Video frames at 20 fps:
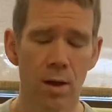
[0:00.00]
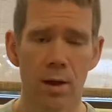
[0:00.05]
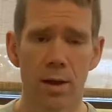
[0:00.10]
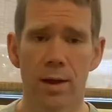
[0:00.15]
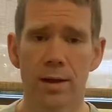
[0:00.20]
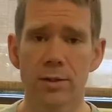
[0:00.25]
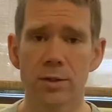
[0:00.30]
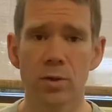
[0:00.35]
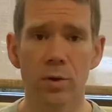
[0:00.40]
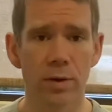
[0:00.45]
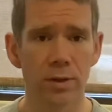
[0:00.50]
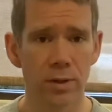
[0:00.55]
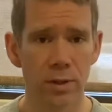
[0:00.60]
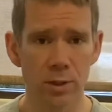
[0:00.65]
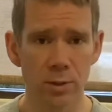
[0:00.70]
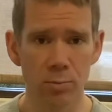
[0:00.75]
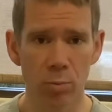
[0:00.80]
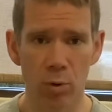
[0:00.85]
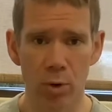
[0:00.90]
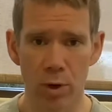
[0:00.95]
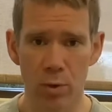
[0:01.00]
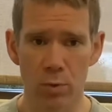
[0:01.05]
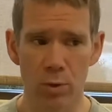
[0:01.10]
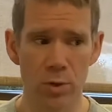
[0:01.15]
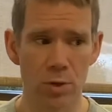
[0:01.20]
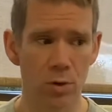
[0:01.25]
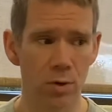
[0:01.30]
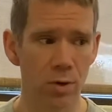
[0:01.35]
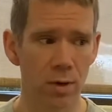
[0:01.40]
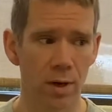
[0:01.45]
And so at this point, when
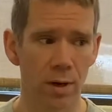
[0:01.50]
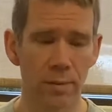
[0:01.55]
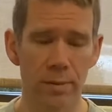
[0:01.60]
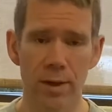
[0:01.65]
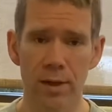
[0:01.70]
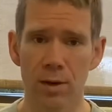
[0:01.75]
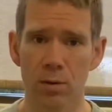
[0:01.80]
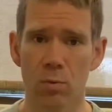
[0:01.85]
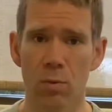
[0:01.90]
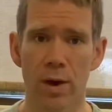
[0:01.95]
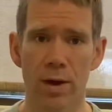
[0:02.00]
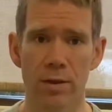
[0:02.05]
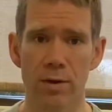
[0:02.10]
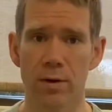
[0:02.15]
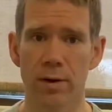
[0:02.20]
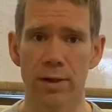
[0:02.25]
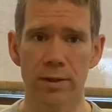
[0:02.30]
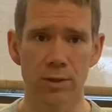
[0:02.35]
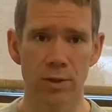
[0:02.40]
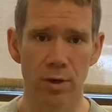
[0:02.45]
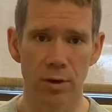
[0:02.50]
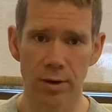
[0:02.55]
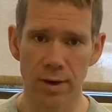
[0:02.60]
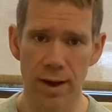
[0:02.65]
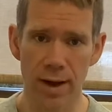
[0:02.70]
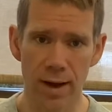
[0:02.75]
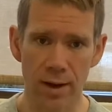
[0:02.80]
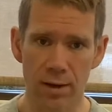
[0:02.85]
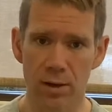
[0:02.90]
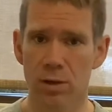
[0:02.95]
you come in, whether it's your
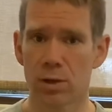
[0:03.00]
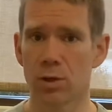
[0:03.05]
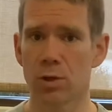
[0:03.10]
neck,